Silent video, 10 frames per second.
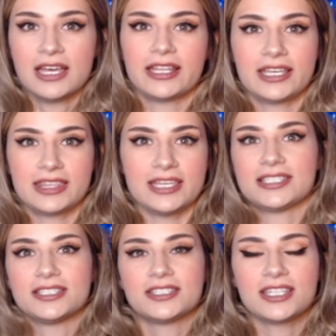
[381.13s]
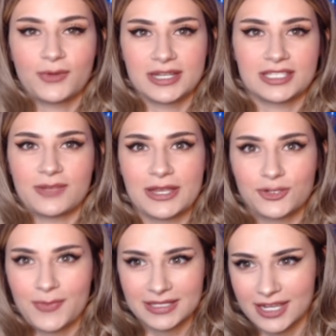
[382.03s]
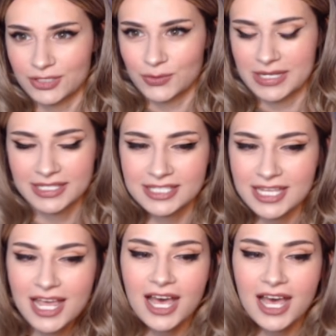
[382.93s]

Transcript: click this to see the rest of the Pedro Pascal tweets.